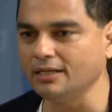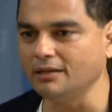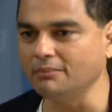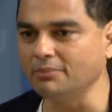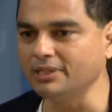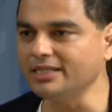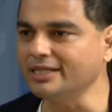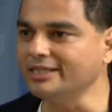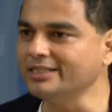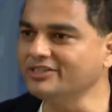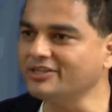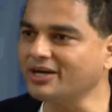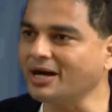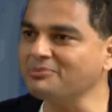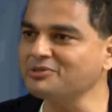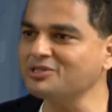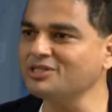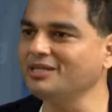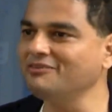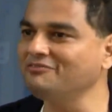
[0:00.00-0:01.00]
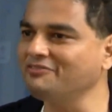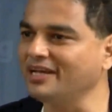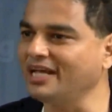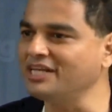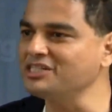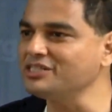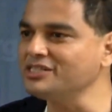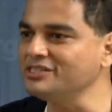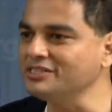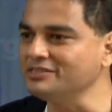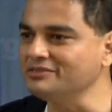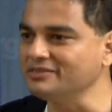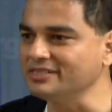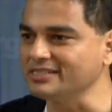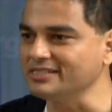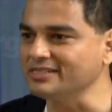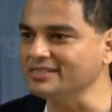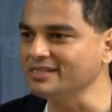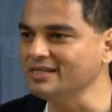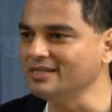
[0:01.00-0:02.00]
But the disruption in financial
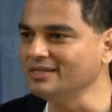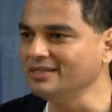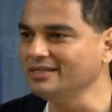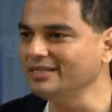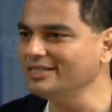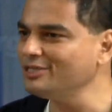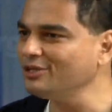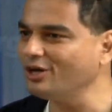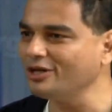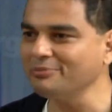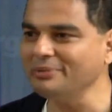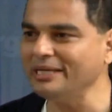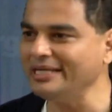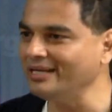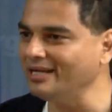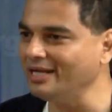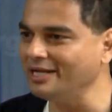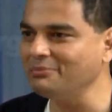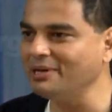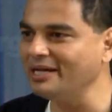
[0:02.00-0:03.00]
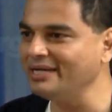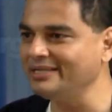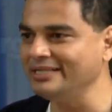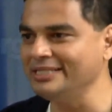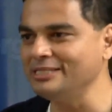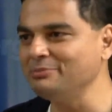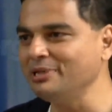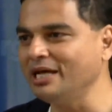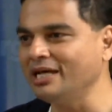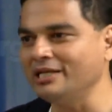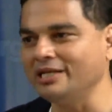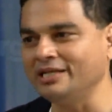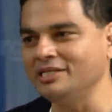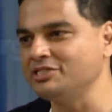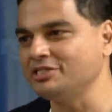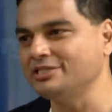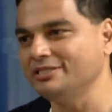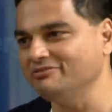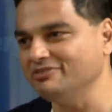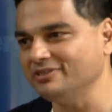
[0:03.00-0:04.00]
services is not being led by an SBI and an
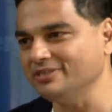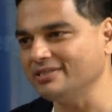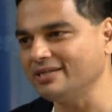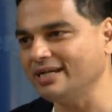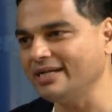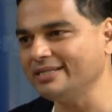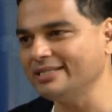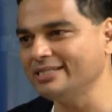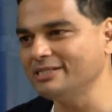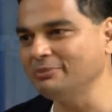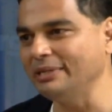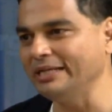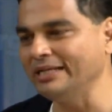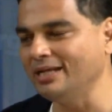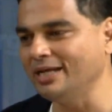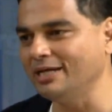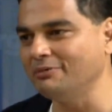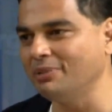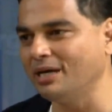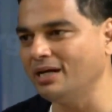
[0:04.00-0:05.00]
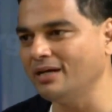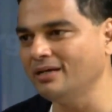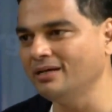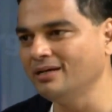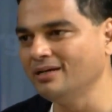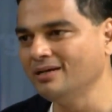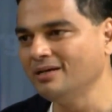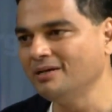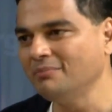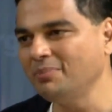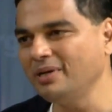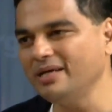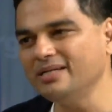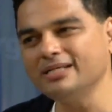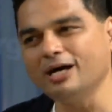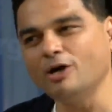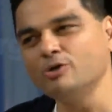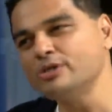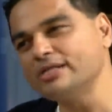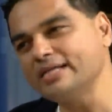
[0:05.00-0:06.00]
HDFC, right? It's being led by
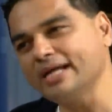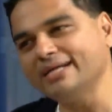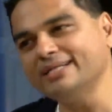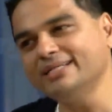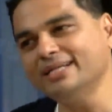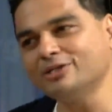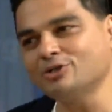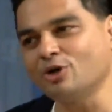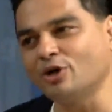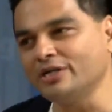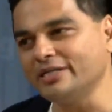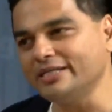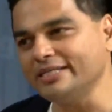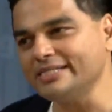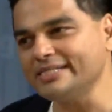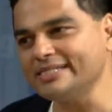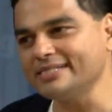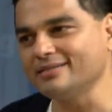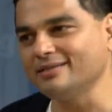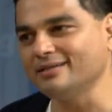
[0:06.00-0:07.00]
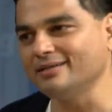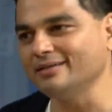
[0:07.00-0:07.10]
players outside that context.